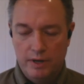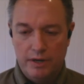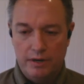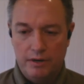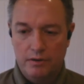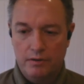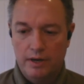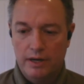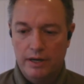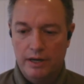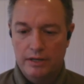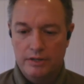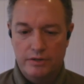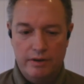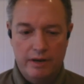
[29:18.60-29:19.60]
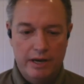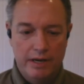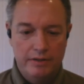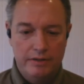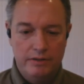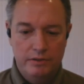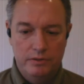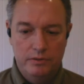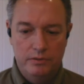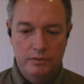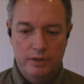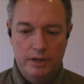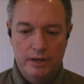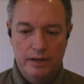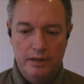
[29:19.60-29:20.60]
Twitter. I try
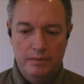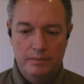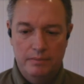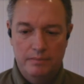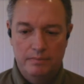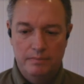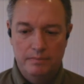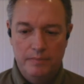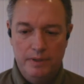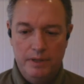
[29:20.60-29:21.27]
to,